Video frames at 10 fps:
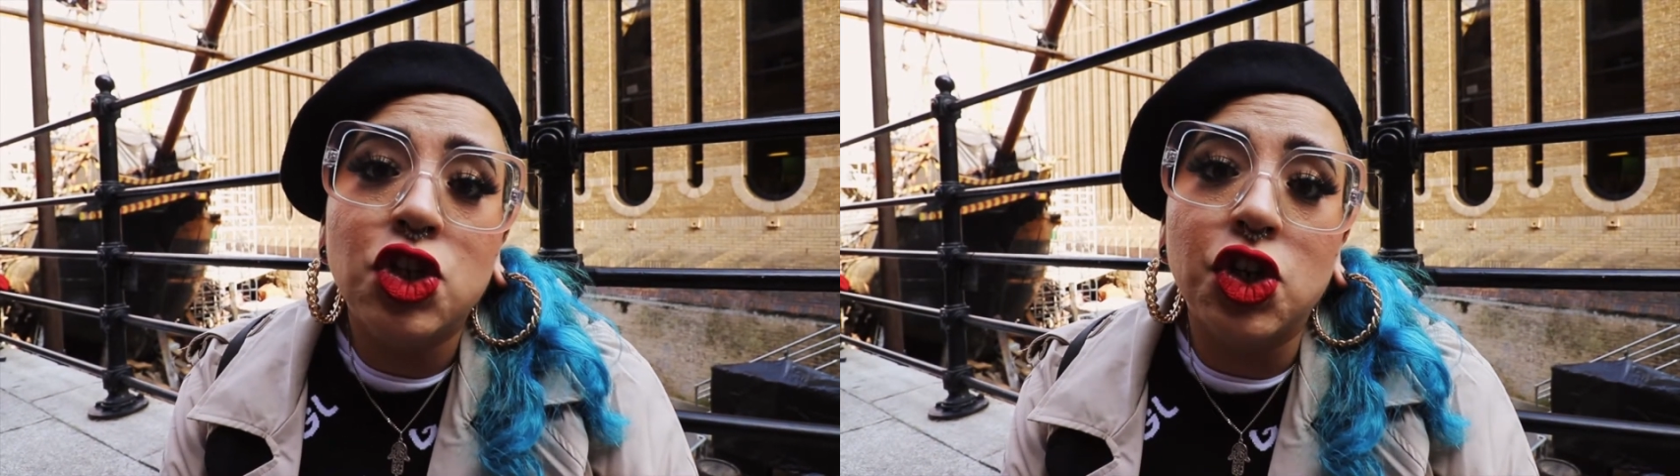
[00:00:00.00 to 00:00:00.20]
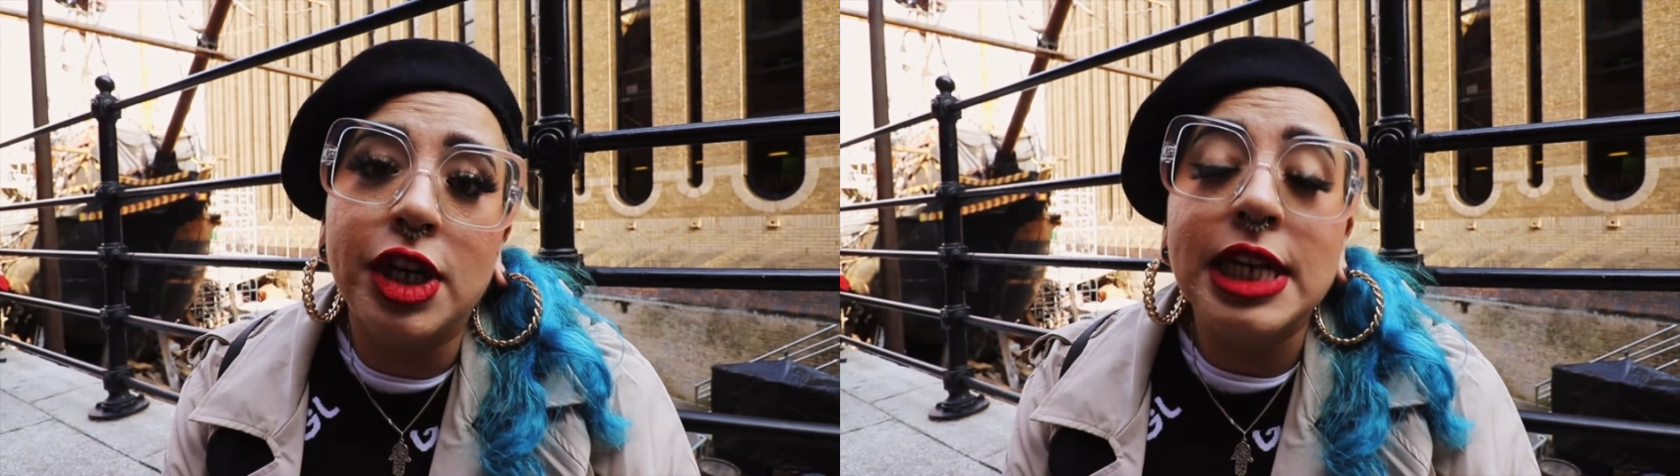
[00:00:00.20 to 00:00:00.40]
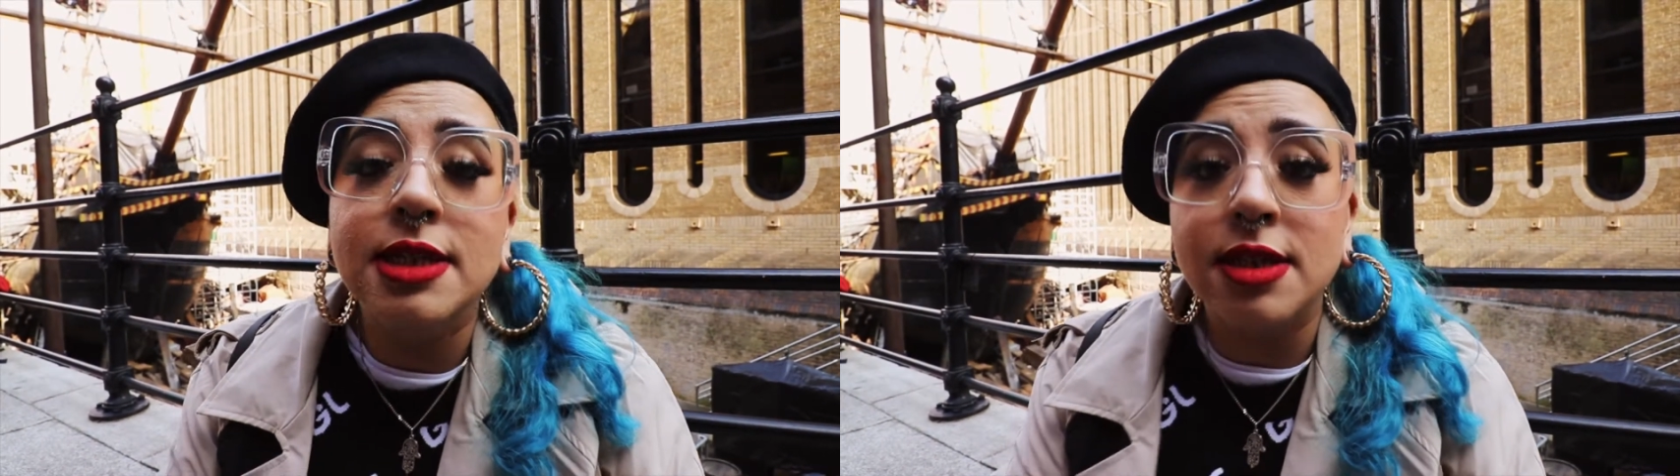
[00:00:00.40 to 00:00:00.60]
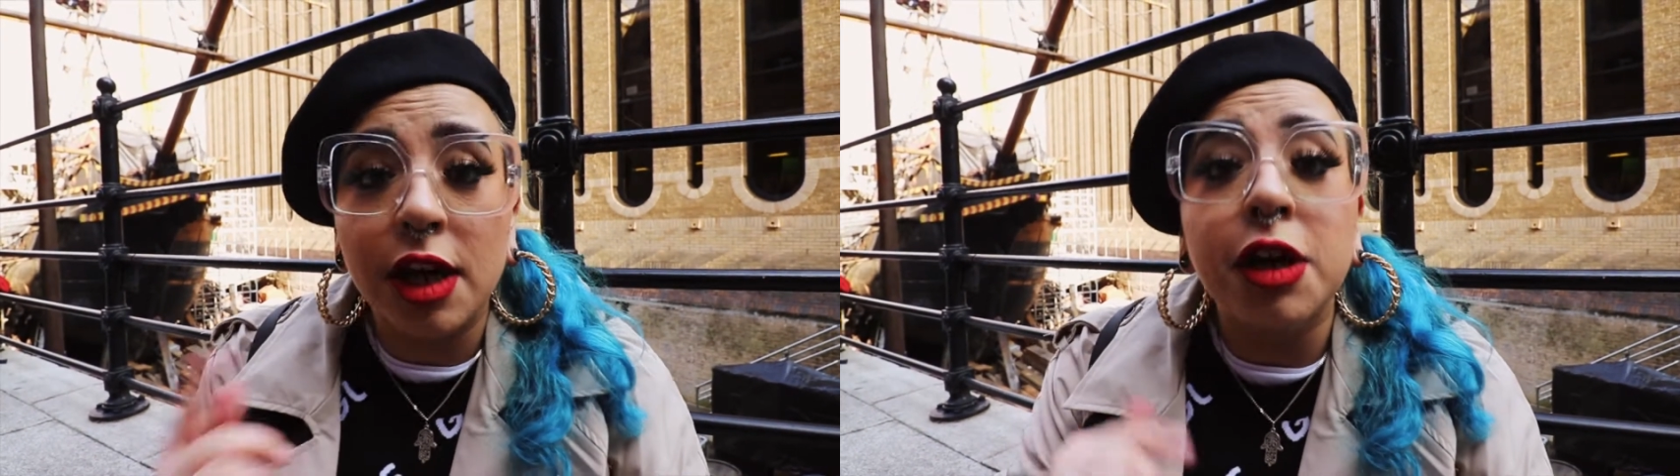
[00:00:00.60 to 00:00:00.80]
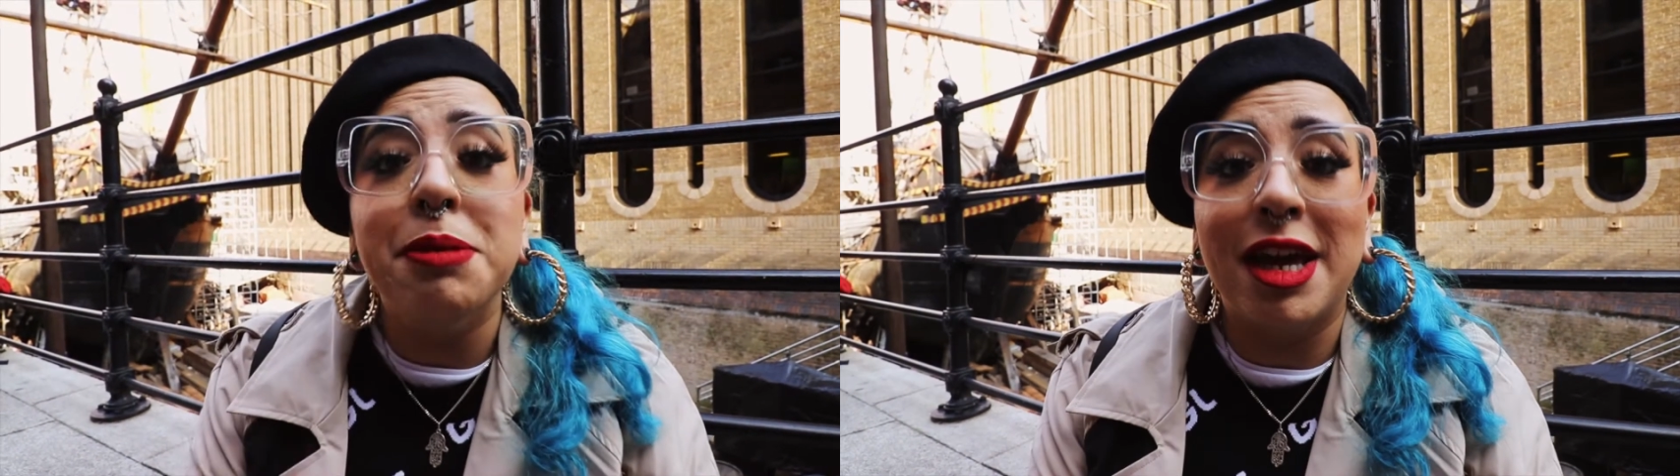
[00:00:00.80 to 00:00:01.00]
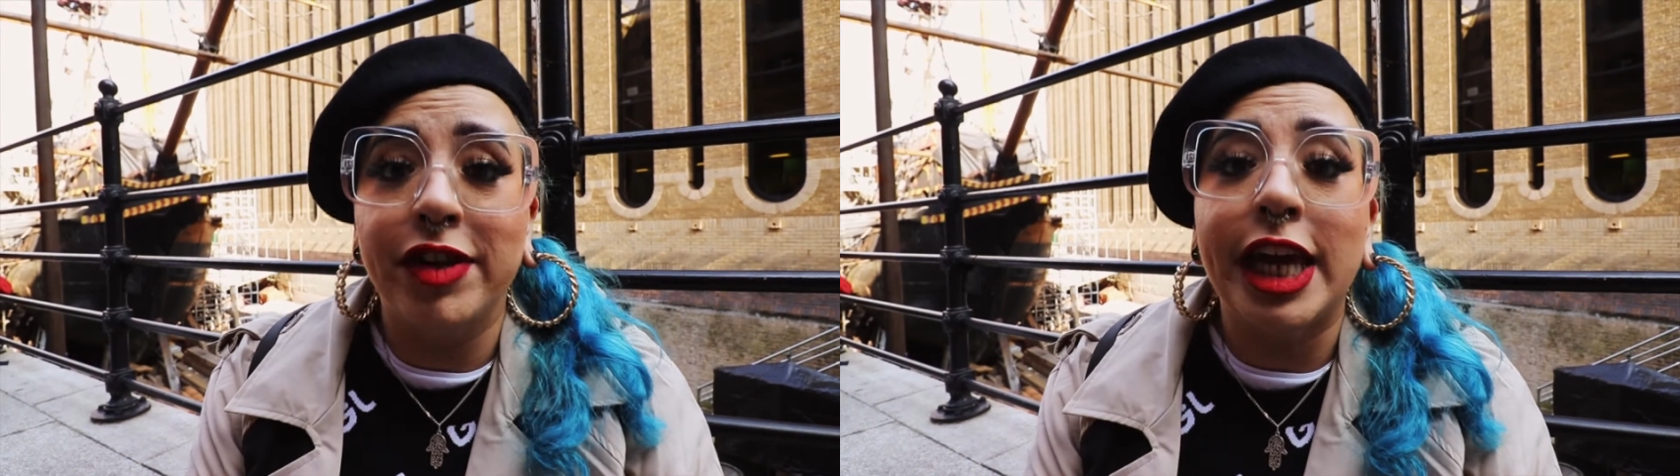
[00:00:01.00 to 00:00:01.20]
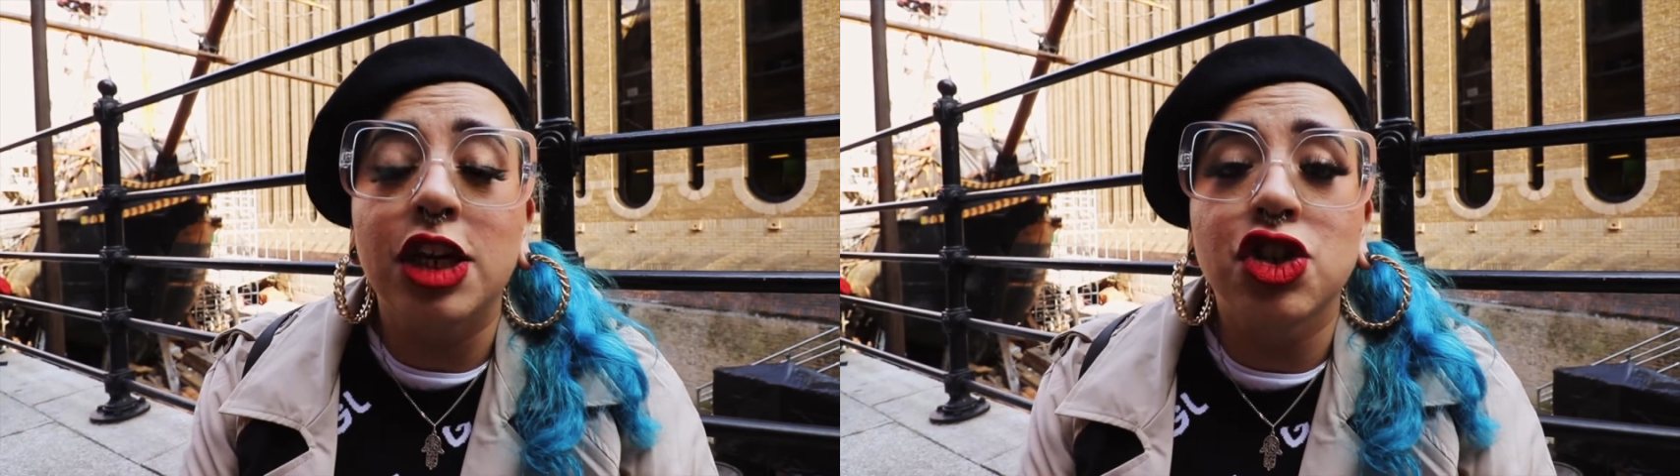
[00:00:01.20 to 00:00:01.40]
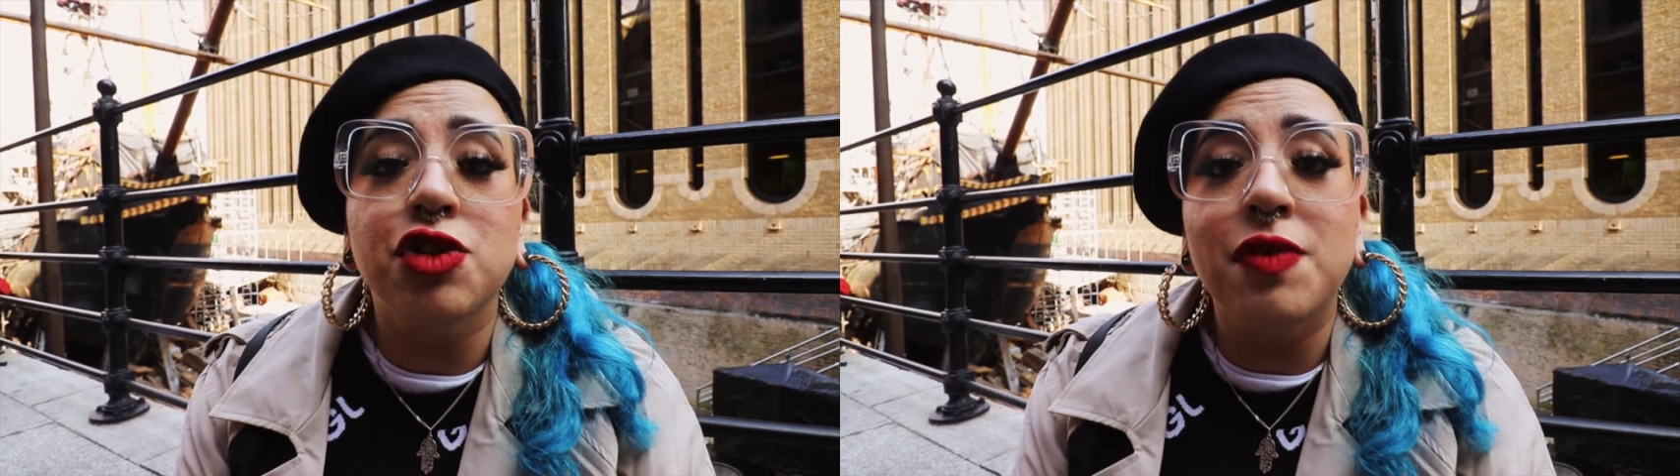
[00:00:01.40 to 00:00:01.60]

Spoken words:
during his circumnavigation